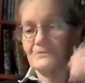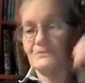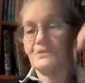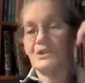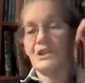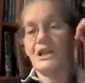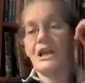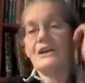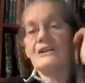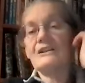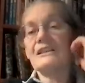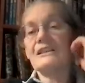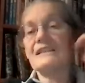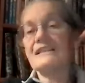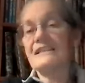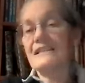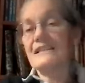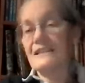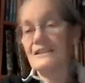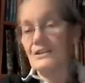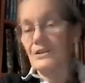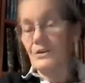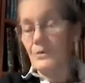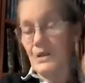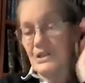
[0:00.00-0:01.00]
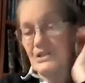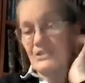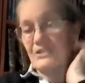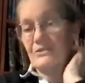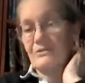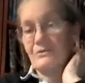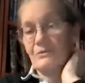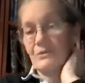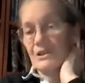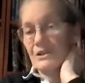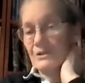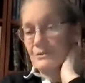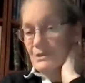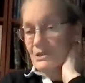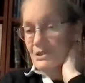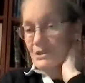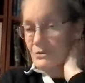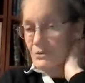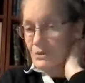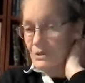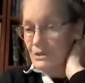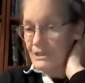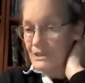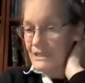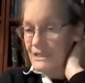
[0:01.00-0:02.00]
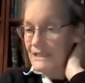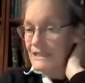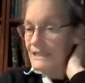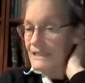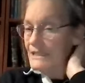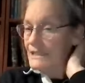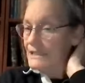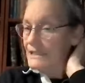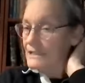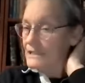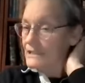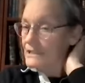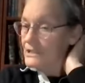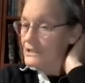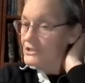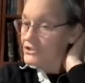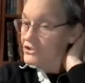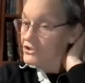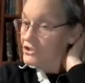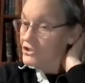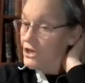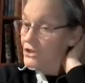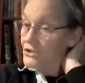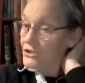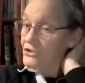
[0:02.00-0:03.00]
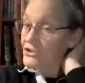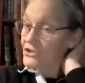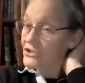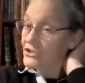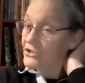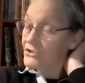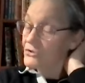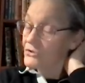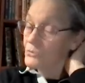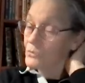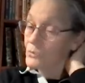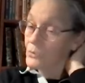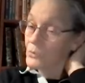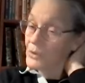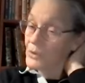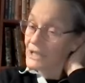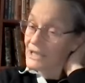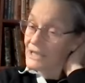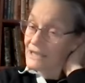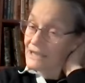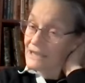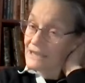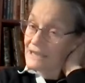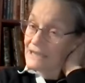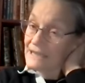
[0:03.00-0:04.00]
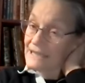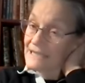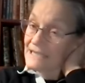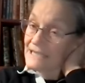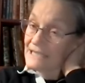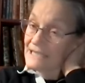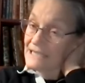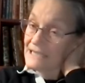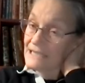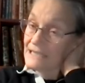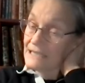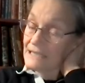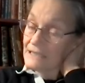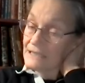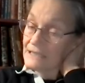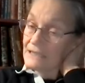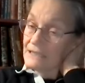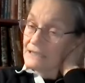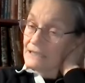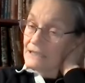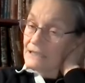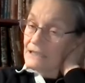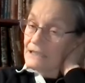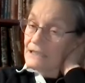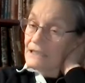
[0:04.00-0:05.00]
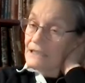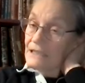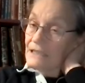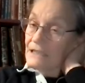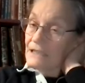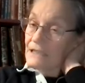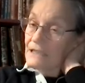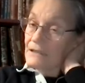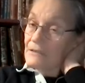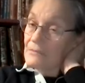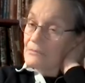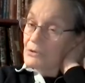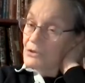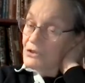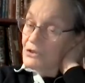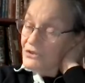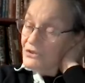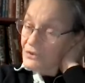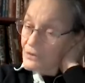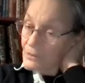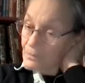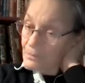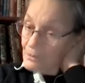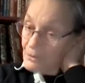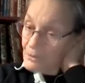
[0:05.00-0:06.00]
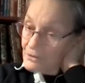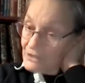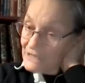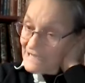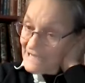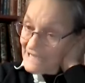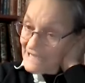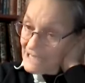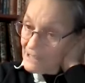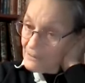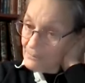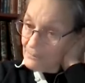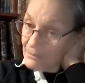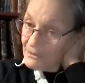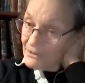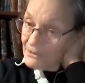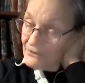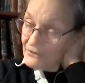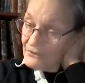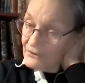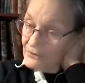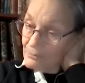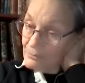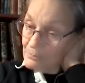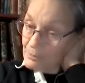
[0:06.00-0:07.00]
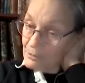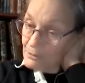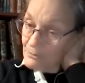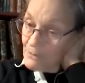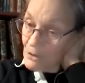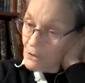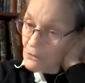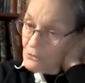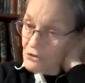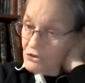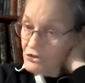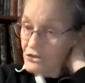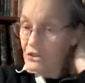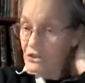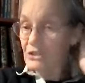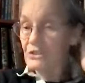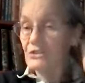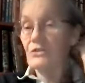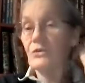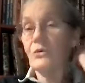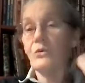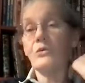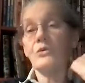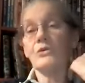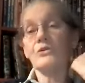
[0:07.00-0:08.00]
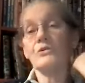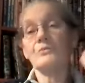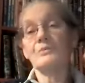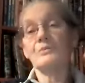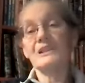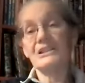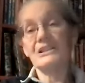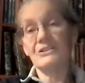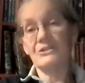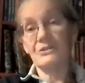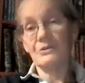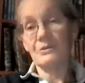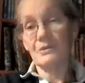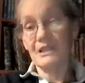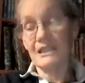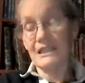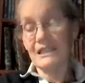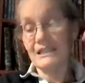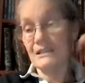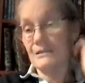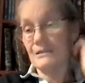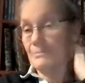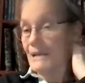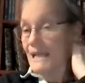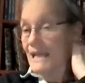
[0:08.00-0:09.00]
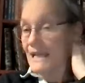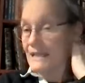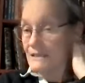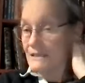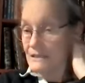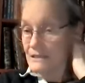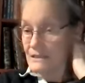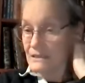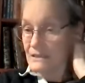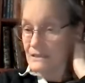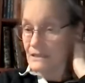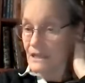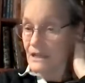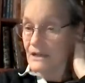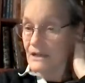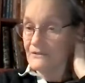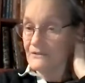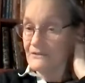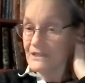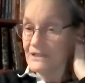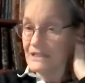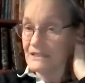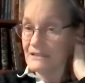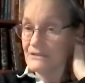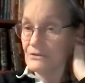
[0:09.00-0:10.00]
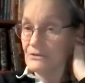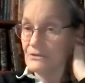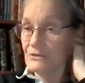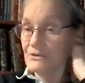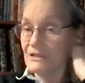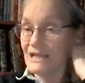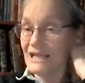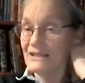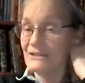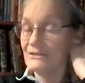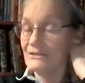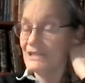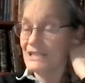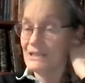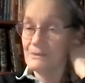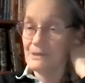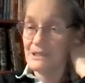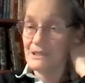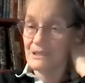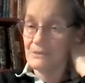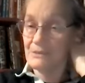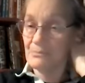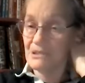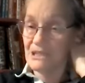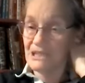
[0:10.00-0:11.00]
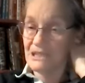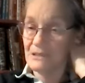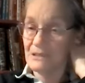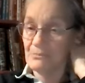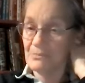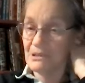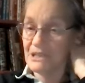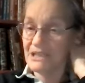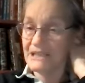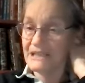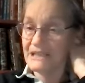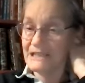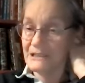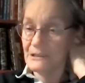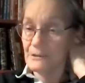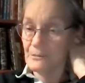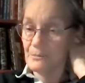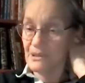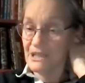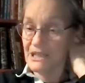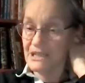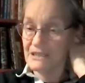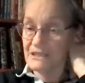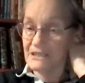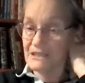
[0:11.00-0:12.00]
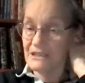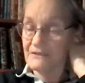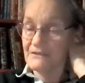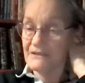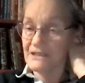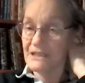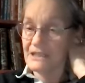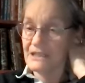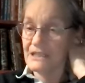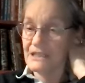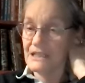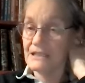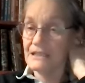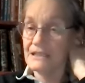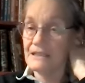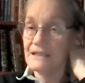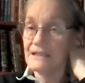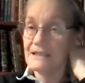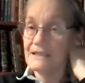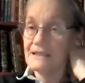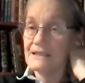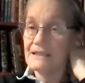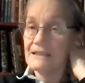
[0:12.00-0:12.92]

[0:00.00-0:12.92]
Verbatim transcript: regardless and the question of whether we do it in conjunction with the municipal campus promotion or we do it independent of it. I don't think we can be completely independent of it. And